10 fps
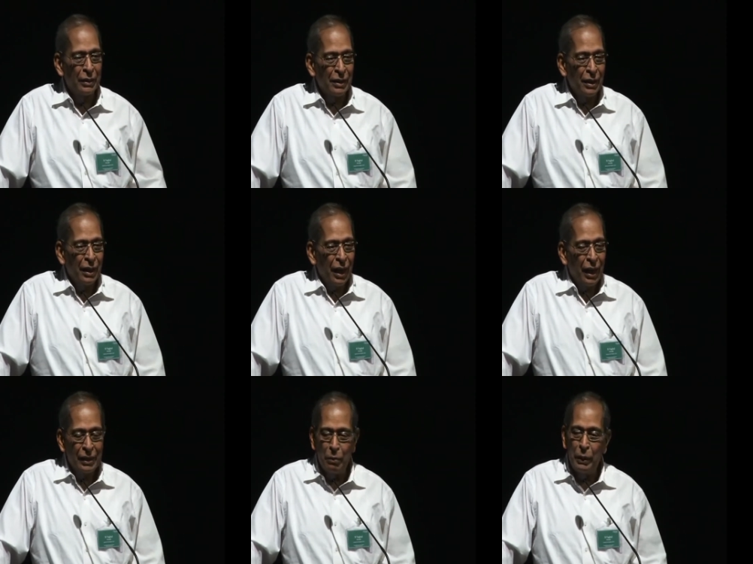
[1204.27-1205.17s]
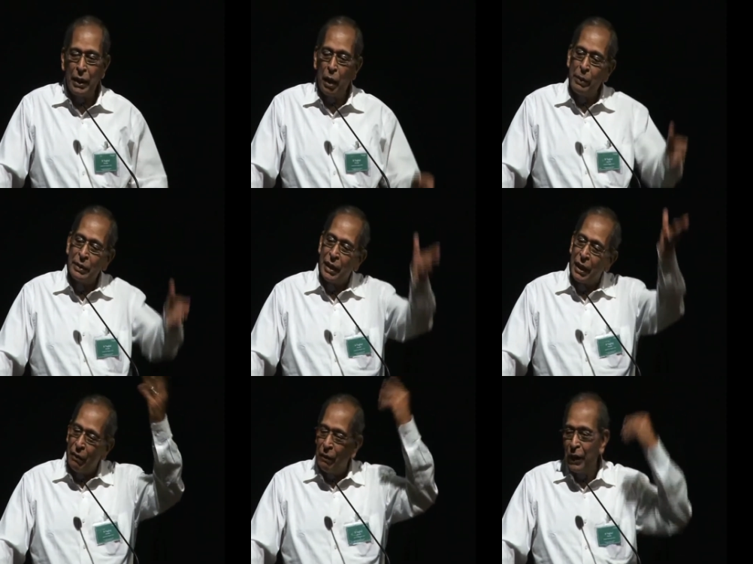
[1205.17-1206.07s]
so, but they have been
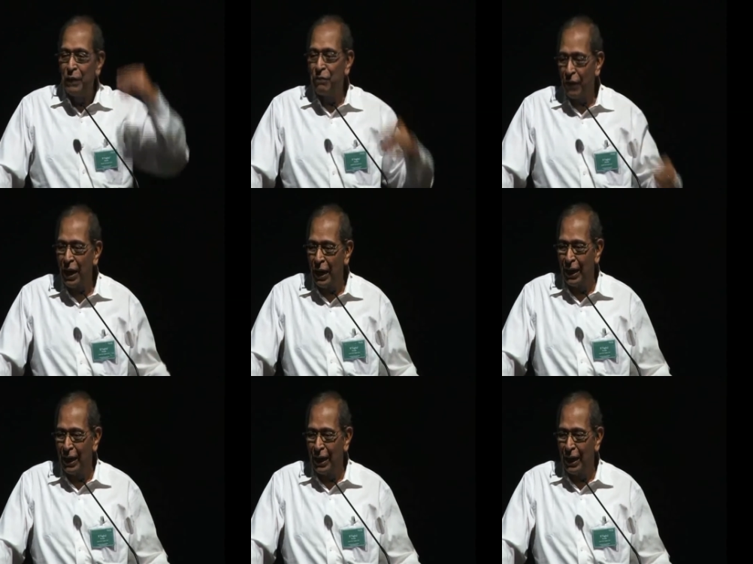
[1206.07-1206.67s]
sent away very far.